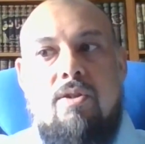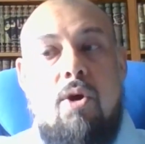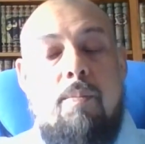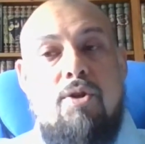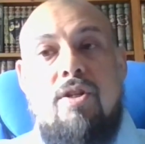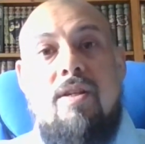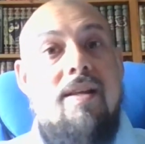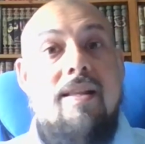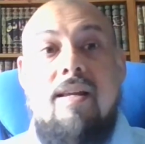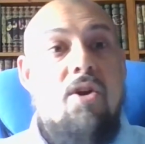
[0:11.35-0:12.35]
the opportunity
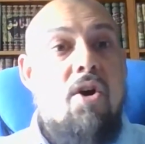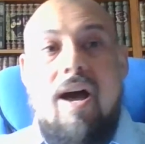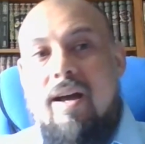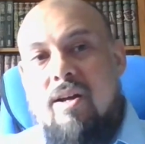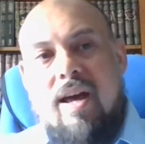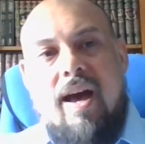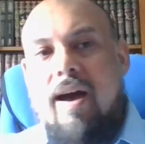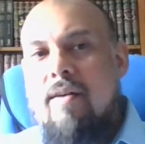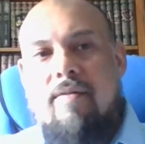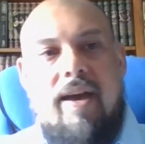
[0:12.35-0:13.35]
that they're not gonna
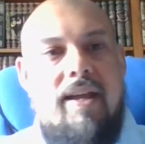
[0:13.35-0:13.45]
have